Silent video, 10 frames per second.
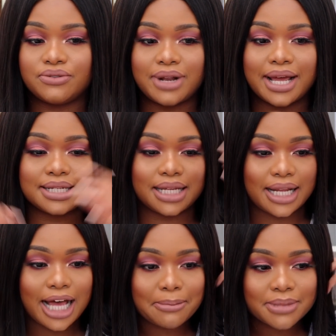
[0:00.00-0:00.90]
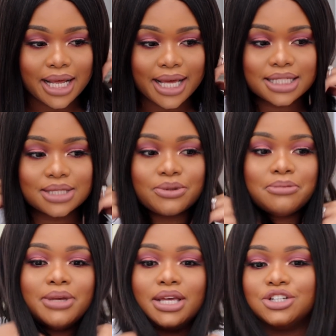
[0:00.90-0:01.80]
of like daily updates with me,